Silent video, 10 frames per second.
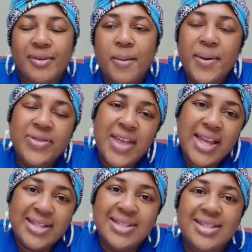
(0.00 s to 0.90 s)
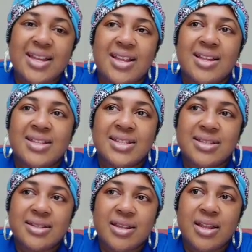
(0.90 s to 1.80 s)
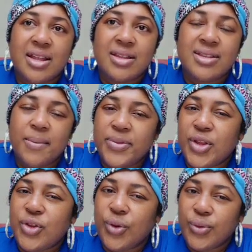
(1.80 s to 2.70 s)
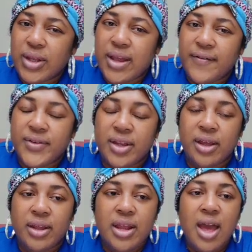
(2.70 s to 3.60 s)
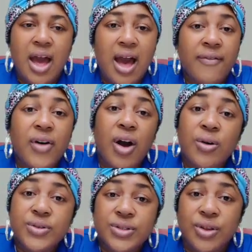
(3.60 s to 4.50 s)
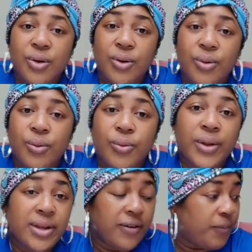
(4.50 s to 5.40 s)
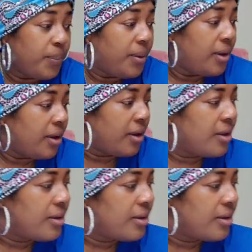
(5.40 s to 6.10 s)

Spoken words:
But that's something new that I've done. I've also written a book.